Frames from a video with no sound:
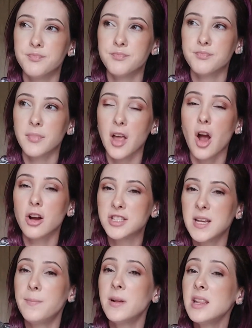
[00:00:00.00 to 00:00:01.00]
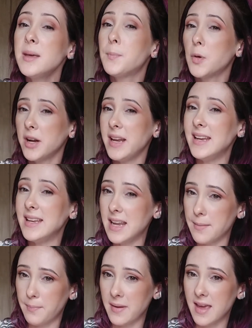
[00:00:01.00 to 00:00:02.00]
are typically pretty
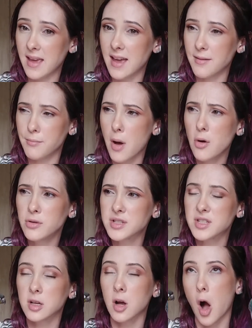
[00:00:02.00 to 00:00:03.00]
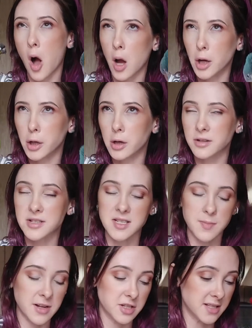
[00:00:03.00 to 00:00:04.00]
nippy, and most conures, as
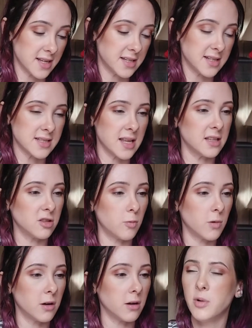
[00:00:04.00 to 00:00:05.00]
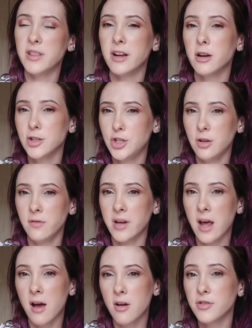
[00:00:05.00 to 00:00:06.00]
much as I dislike the word, they're a
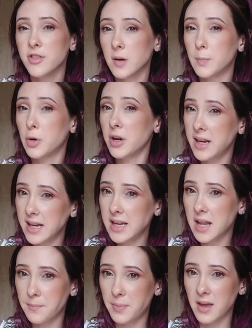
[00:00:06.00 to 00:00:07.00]
juvenile, they're pretty nippy the